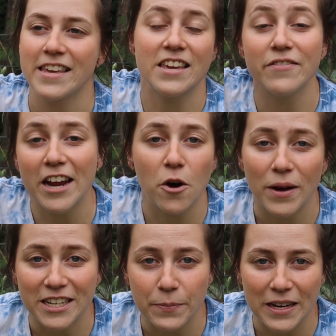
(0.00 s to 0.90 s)
even out
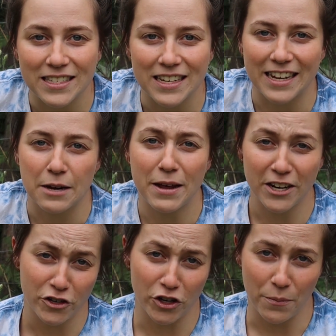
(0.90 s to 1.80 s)
my spacing and
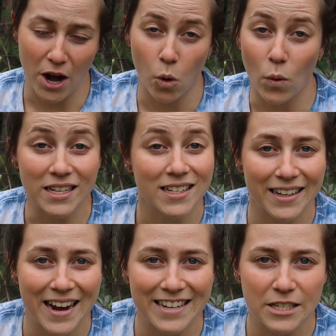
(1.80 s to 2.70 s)
make sure I'm not
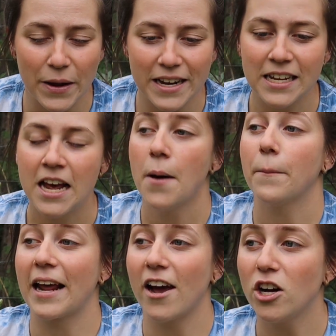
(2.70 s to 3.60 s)
wasting any space.
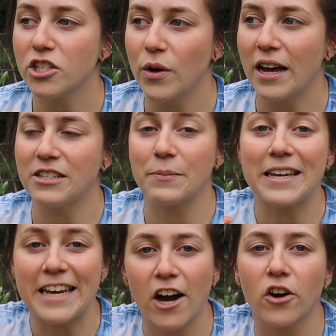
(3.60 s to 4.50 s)
But I also have some
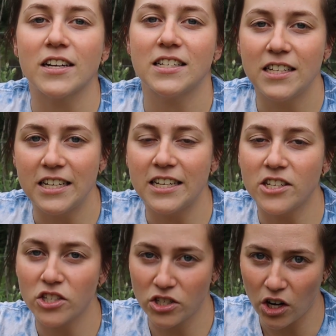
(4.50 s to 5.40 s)
guarantee
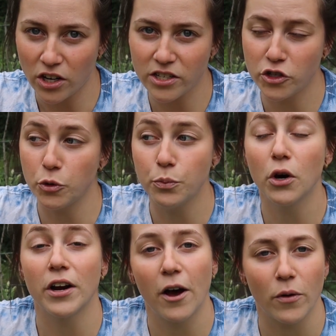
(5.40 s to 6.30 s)
starts to
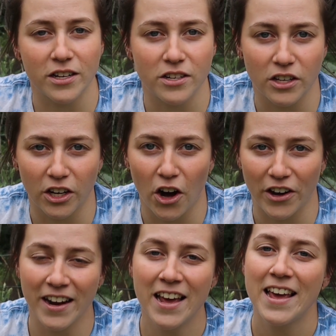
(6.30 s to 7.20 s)
put out into the
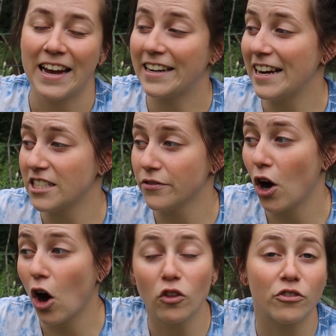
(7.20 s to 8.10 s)
garden in case of
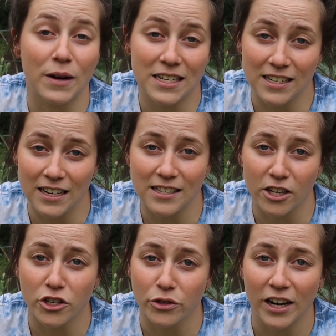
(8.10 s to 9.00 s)
all of my seeds
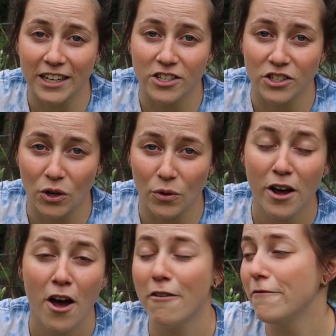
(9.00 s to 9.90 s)
that are direct sown
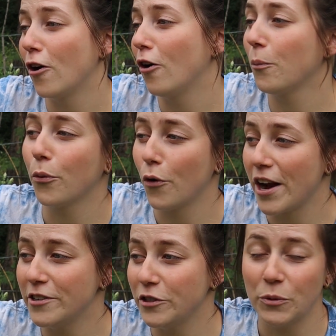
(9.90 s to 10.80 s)
fall
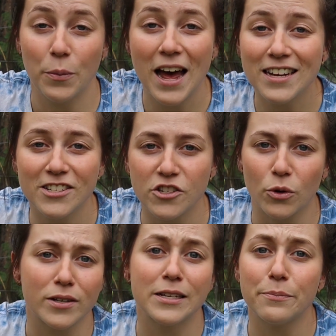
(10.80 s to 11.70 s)
prey to pests
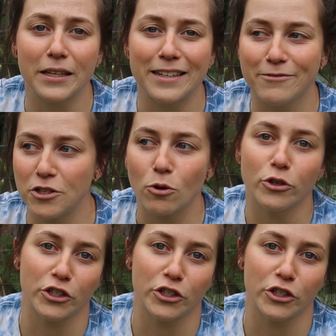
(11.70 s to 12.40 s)
or simply don't